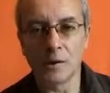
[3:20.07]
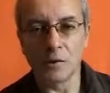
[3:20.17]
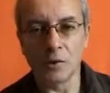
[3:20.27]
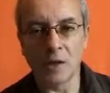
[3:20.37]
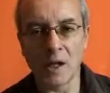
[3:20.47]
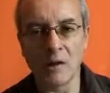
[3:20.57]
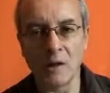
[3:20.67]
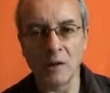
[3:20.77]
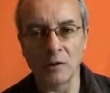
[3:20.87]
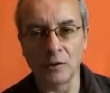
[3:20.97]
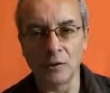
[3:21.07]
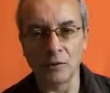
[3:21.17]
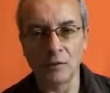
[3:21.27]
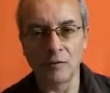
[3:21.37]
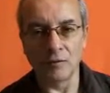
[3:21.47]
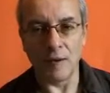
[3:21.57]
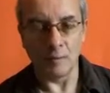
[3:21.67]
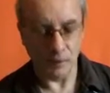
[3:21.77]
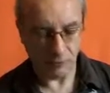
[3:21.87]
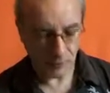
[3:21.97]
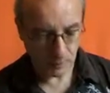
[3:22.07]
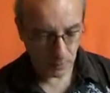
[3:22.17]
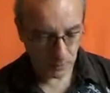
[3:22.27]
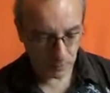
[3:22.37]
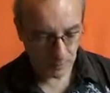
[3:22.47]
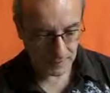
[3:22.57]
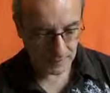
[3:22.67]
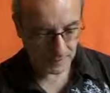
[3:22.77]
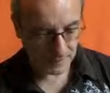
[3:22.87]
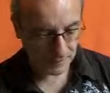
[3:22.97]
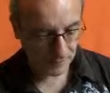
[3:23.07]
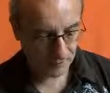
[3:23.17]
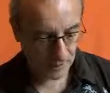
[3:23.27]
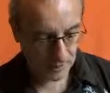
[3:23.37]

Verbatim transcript: so you carry out your family responsibilities.